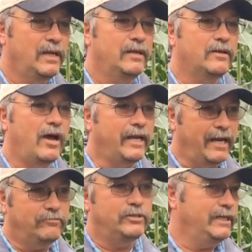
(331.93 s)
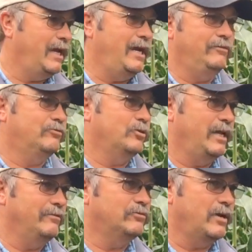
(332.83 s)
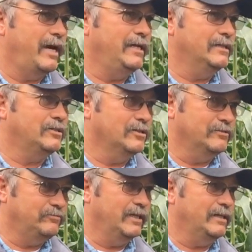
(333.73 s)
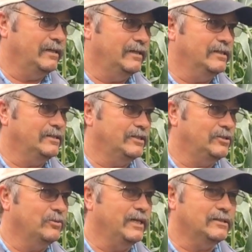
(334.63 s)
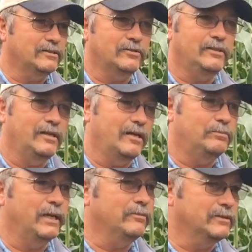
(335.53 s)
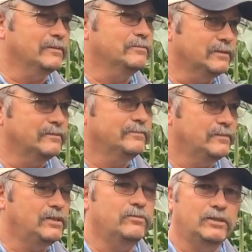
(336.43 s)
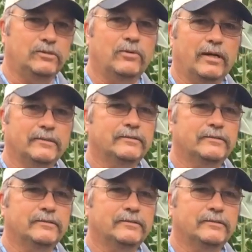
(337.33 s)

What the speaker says: not every 84-day variety is going to fit in this situation. So you got to play with them, see what you want.